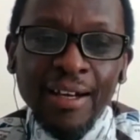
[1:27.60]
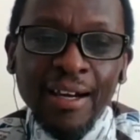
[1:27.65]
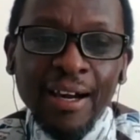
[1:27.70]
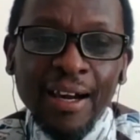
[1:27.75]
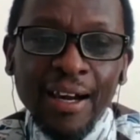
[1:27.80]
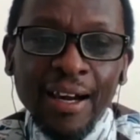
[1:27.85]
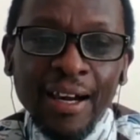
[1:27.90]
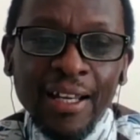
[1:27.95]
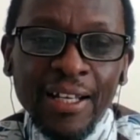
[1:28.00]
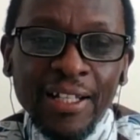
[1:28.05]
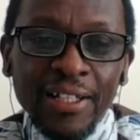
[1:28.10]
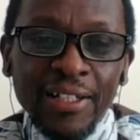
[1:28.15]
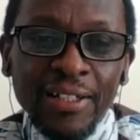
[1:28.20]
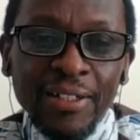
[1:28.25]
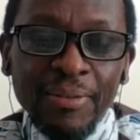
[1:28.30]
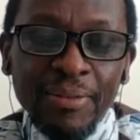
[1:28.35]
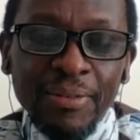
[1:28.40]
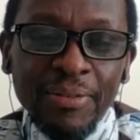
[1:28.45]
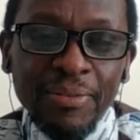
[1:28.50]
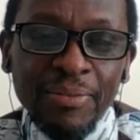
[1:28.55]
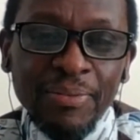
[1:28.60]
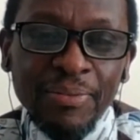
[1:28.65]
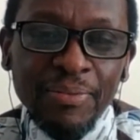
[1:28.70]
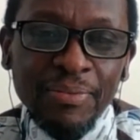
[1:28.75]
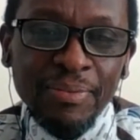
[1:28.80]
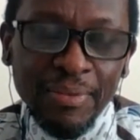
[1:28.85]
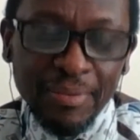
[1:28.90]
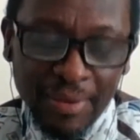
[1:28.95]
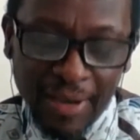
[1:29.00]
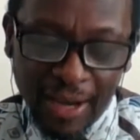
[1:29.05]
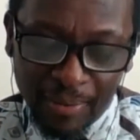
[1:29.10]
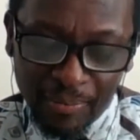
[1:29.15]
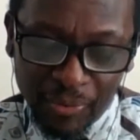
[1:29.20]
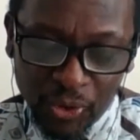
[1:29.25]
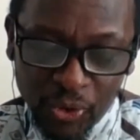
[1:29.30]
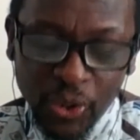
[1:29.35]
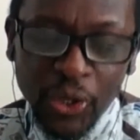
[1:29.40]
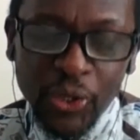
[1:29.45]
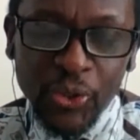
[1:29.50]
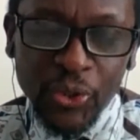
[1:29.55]
and I'm
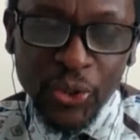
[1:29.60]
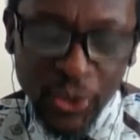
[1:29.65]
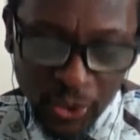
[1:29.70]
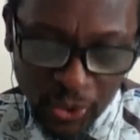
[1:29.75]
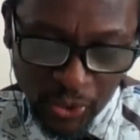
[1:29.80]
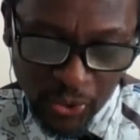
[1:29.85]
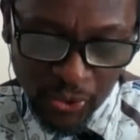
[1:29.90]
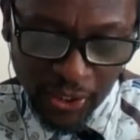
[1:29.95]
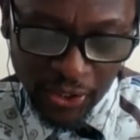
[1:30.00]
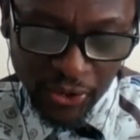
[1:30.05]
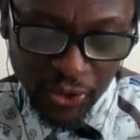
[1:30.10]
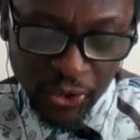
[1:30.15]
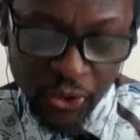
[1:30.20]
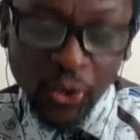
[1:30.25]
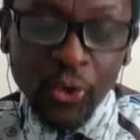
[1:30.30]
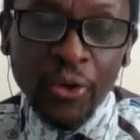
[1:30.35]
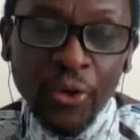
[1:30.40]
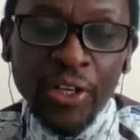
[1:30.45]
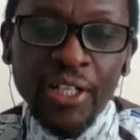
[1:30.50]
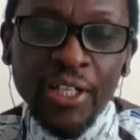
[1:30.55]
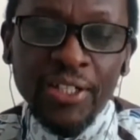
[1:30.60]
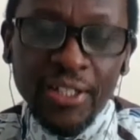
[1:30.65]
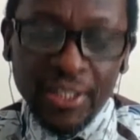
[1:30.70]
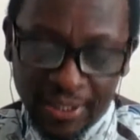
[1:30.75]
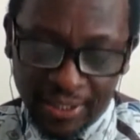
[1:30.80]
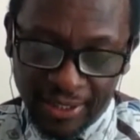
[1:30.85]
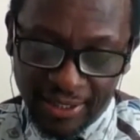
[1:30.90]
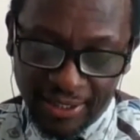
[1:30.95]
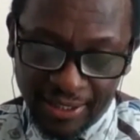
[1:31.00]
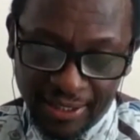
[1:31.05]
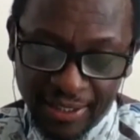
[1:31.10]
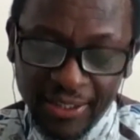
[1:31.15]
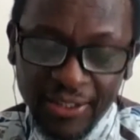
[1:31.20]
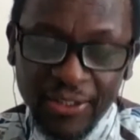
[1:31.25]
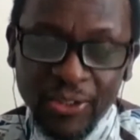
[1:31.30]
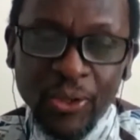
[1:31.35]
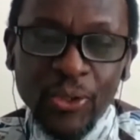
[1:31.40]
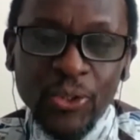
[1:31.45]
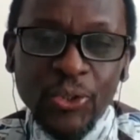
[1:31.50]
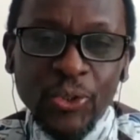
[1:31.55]
sure you know the stories.
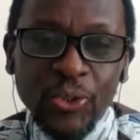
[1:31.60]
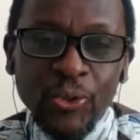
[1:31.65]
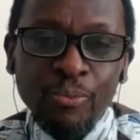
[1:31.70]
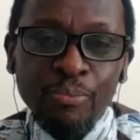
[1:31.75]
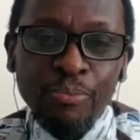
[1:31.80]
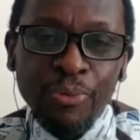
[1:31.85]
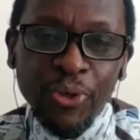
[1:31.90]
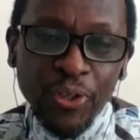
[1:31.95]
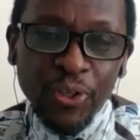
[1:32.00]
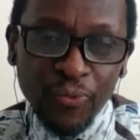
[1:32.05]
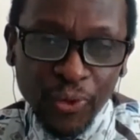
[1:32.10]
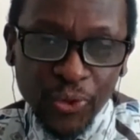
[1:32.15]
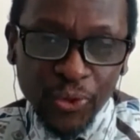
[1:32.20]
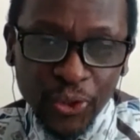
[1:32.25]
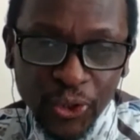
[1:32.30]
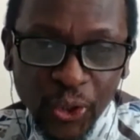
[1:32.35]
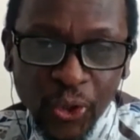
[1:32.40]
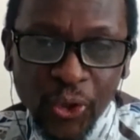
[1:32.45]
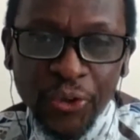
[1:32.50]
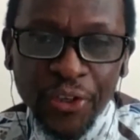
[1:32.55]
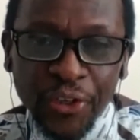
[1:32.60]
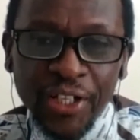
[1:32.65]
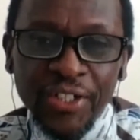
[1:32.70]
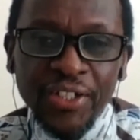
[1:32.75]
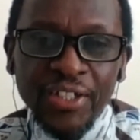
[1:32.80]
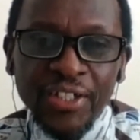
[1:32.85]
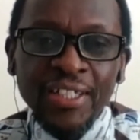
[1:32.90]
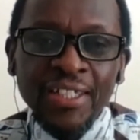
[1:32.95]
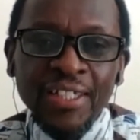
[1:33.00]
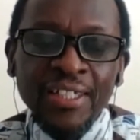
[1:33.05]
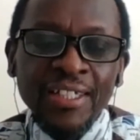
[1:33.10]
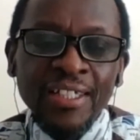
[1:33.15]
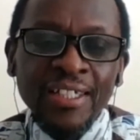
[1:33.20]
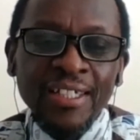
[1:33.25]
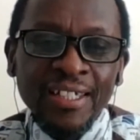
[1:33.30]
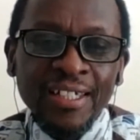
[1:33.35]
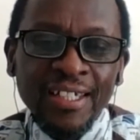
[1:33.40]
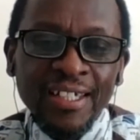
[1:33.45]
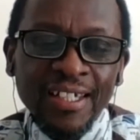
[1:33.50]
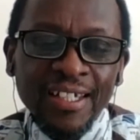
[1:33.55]
Those two beautiful stories.
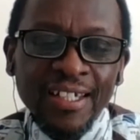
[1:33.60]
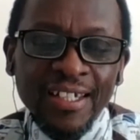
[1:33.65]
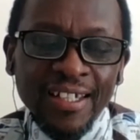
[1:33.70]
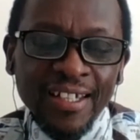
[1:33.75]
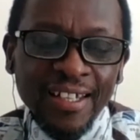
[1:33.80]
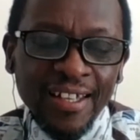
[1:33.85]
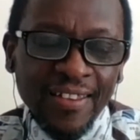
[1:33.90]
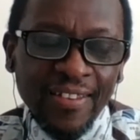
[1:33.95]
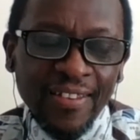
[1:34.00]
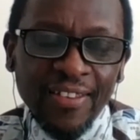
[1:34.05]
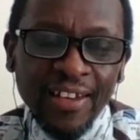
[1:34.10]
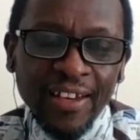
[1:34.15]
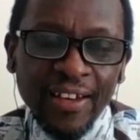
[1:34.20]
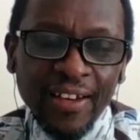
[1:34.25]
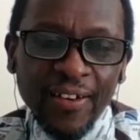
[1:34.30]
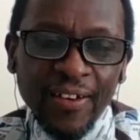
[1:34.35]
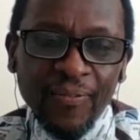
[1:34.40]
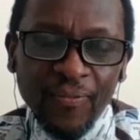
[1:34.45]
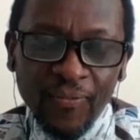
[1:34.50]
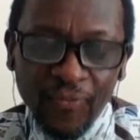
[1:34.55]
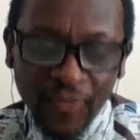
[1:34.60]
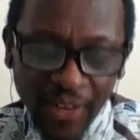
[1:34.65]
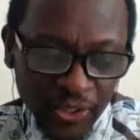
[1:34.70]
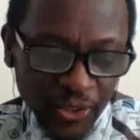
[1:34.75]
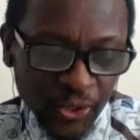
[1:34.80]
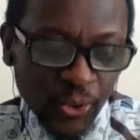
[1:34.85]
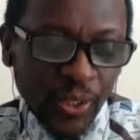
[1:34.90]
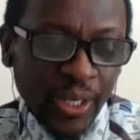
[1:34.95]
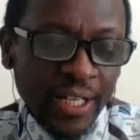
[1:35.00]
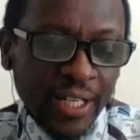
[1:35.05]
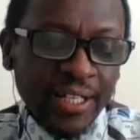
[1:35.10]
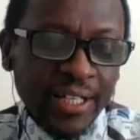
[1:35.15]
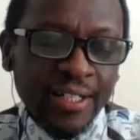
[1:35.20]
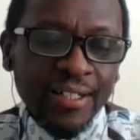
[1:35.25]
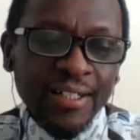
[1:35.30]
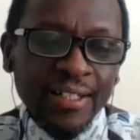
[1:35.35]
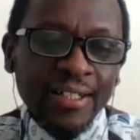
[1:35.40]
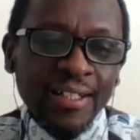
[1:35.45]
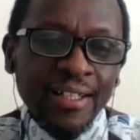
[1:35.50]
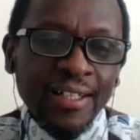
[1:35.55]
The first one
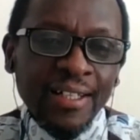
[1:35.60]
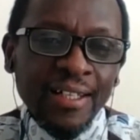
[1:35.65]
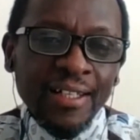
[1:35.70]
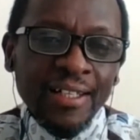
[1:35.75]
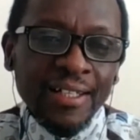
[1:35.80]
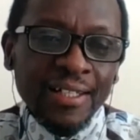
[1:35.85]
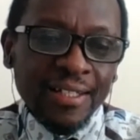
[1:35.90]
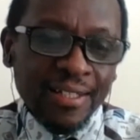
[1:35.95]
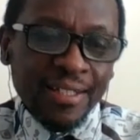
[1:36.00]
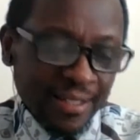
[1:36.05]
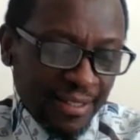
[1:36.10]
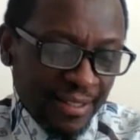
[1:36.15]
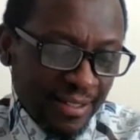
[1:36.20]
is